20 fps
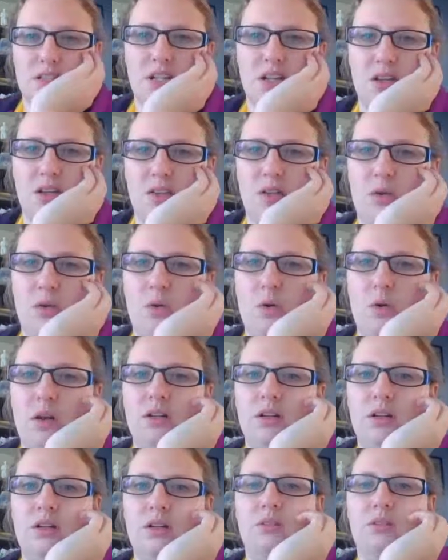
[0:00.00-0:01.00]
on the
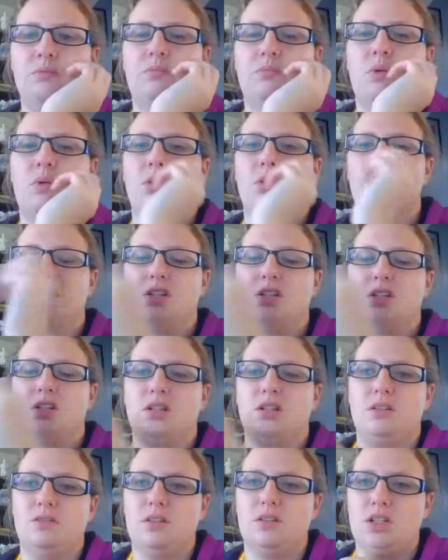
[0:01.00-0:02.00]
quantitative portion of the
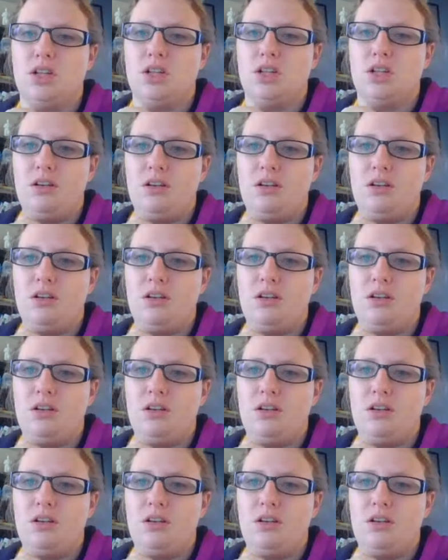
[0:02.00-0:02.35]
GRE?